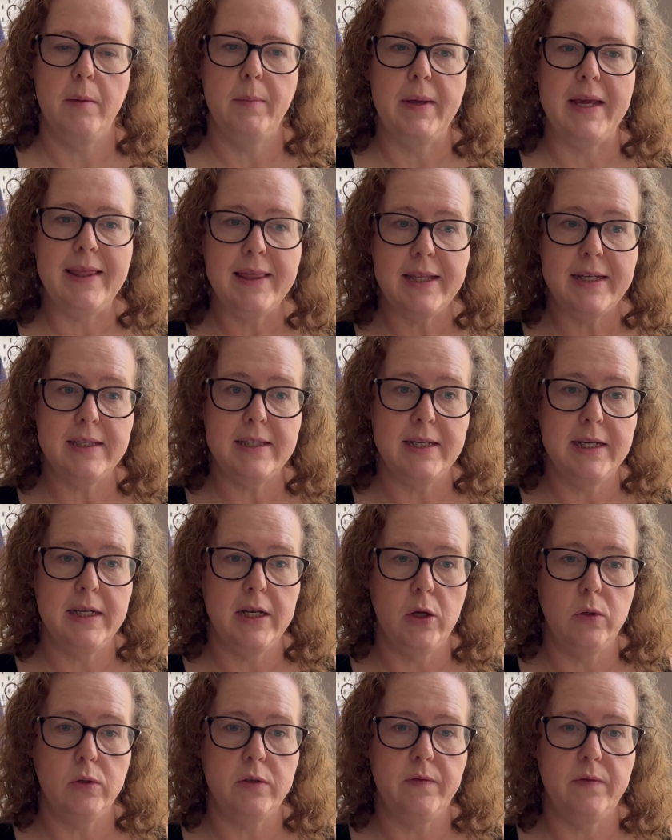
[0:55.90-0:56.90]
In these Knit
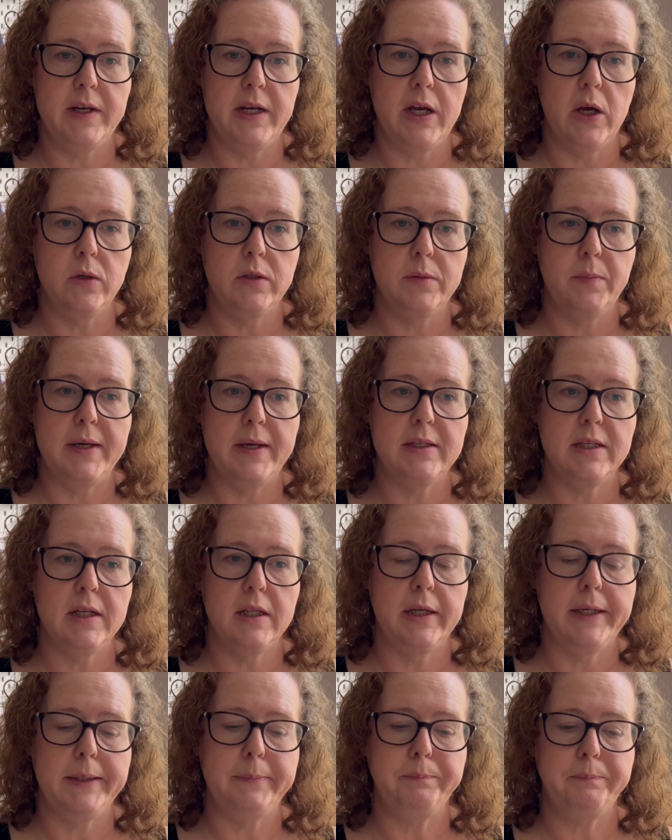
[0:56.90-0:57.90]
Notes videos,
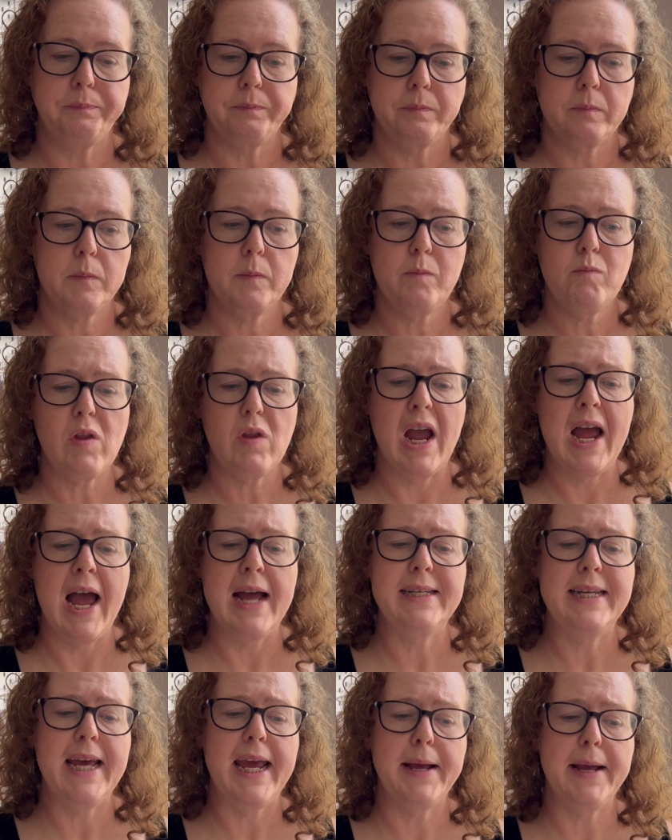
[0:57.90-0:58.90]
basically, I
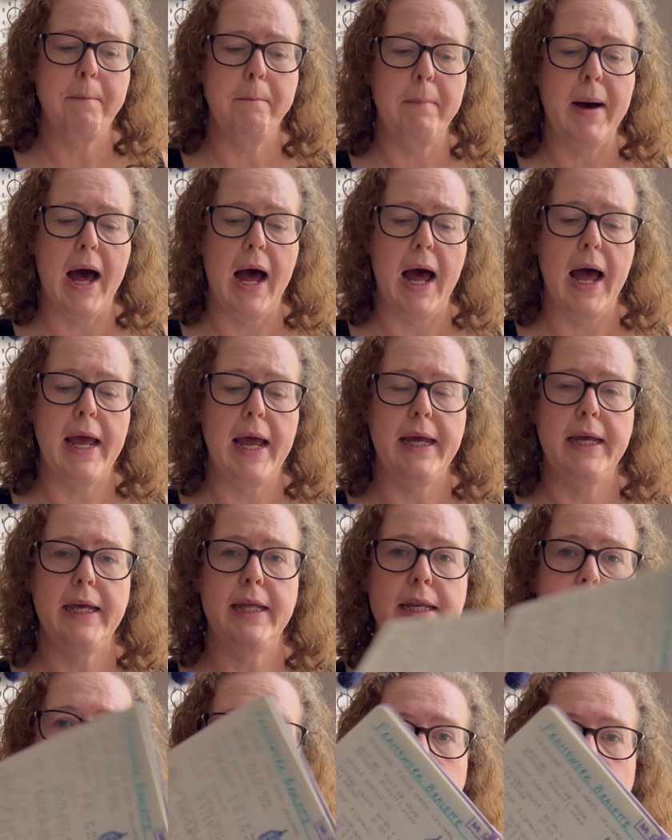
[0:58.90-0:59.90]
take my
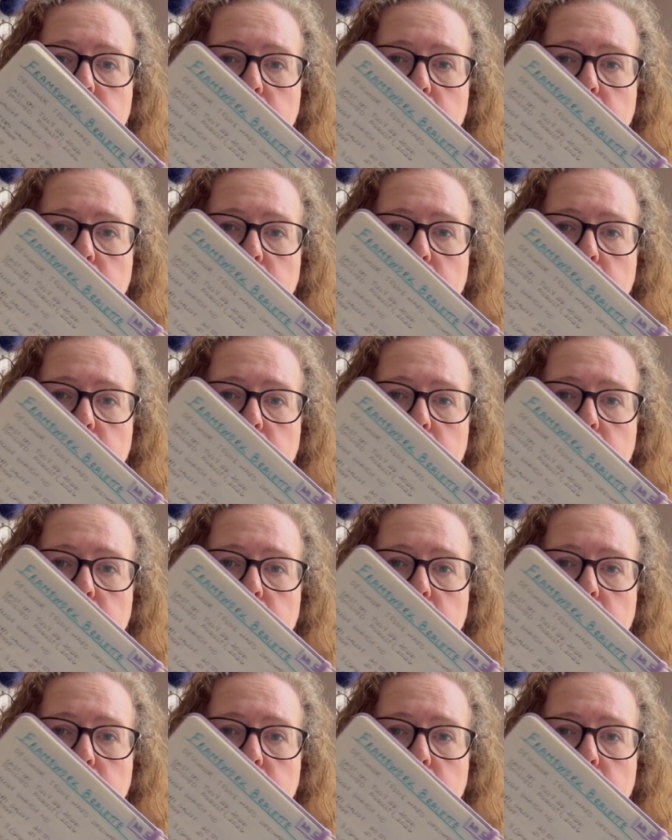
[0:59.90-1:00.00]
knitting